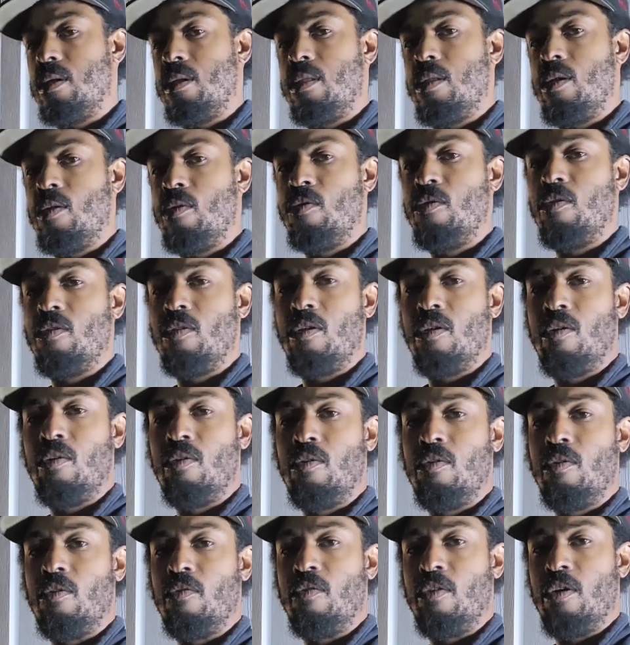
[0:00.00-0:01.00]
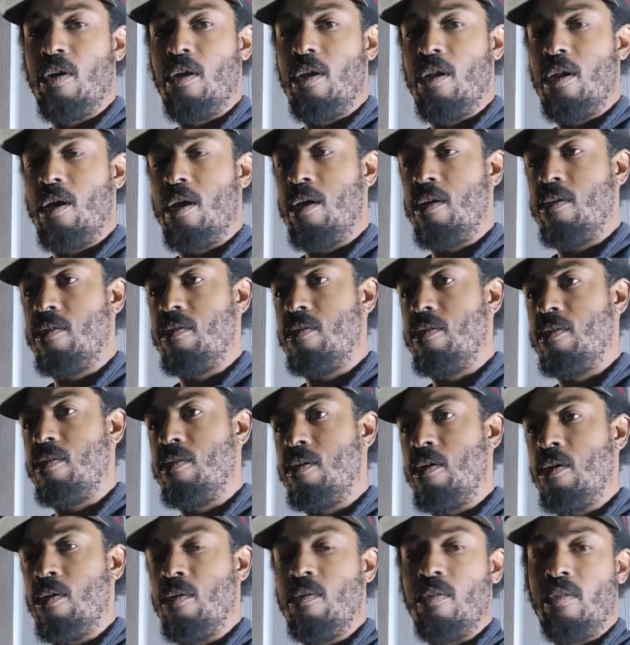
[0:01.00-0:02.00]
Those are very nice, you
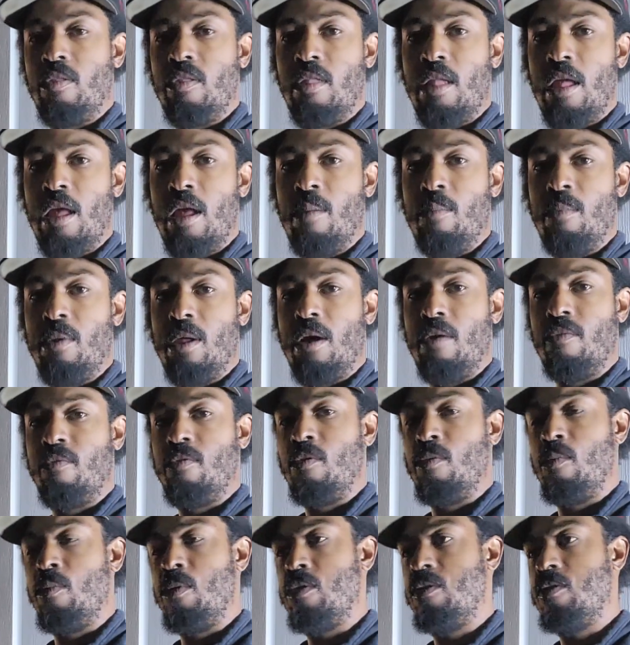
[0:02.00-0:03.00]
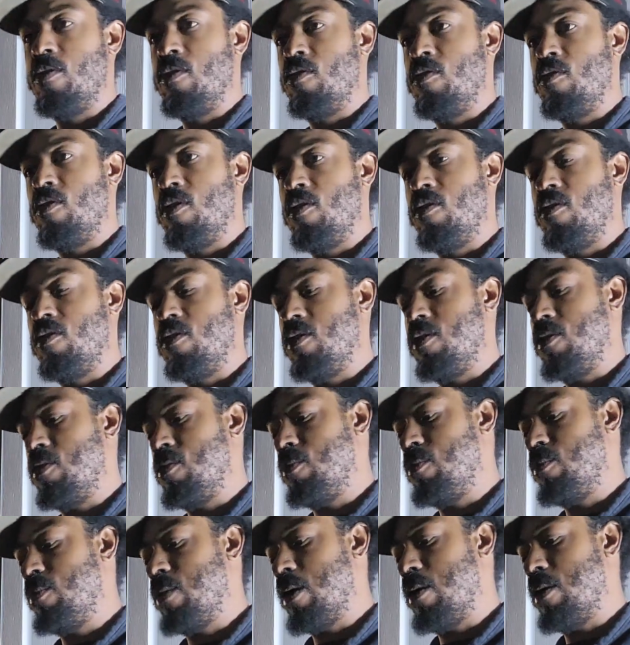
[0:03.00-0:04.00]
know, named after Winston Churchill.
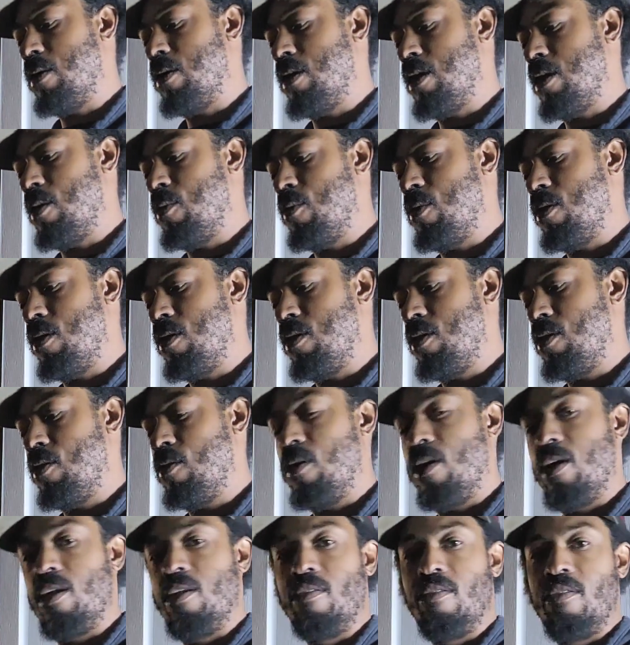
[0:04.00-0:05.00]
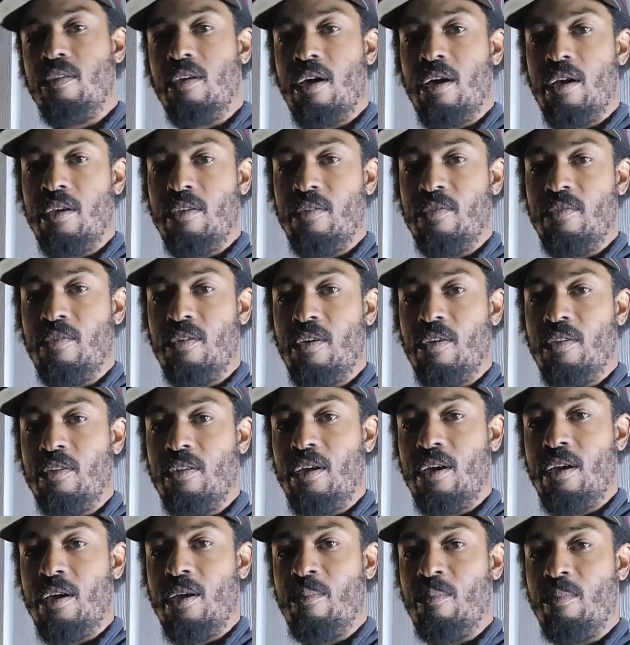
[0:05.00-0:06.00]
Probably not one of the greatest guys of all
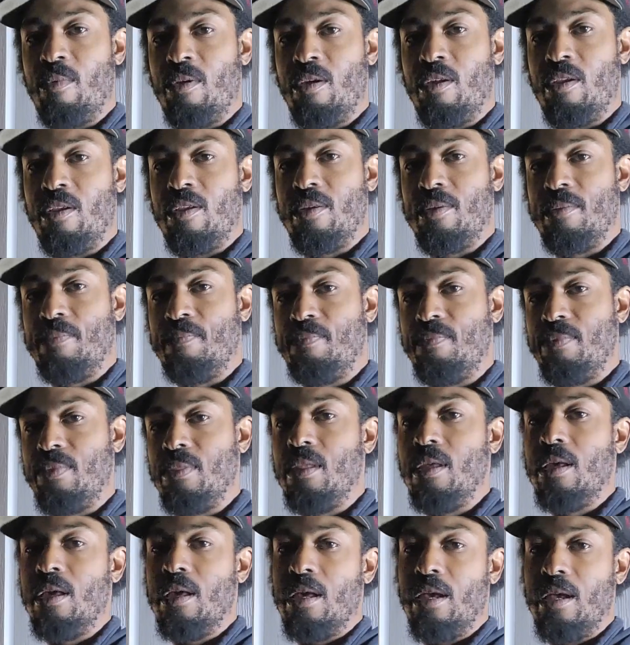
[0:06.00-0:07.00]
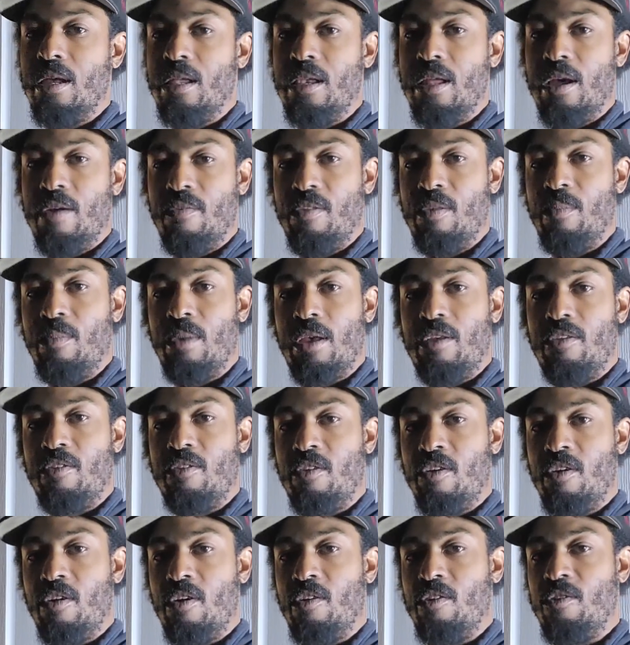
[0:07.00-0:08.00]
time, but he definitely made
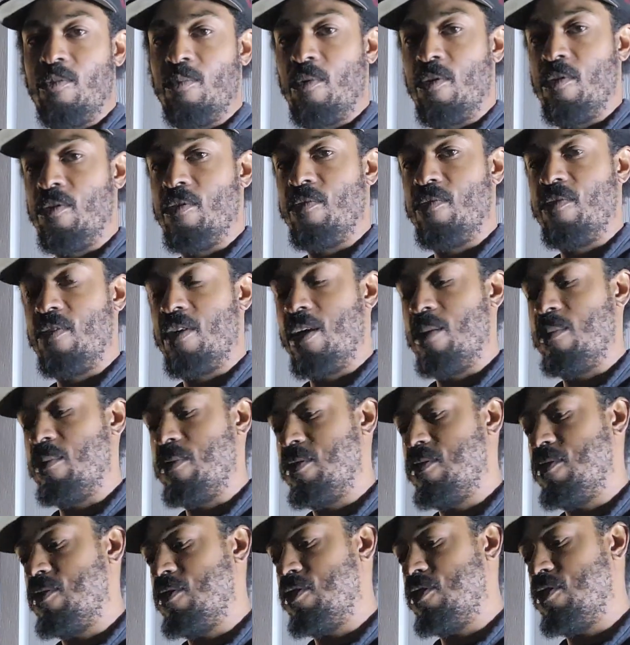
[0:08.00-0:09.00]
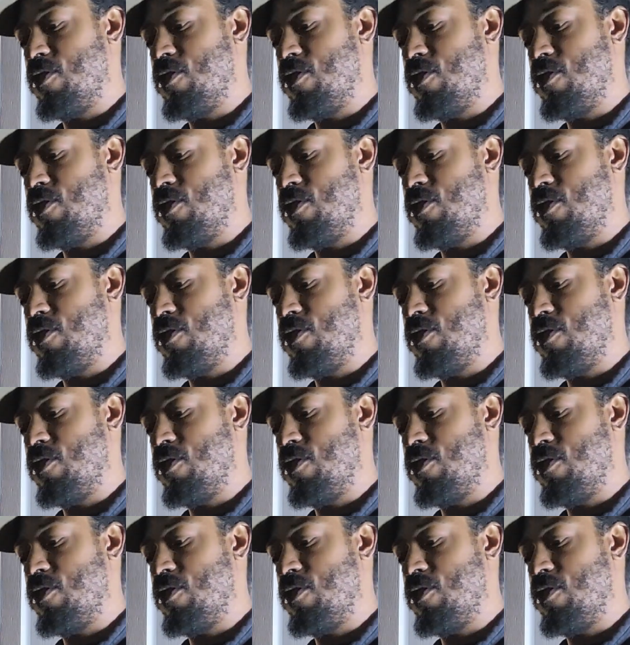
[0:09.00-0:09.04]
cigar smoking famous for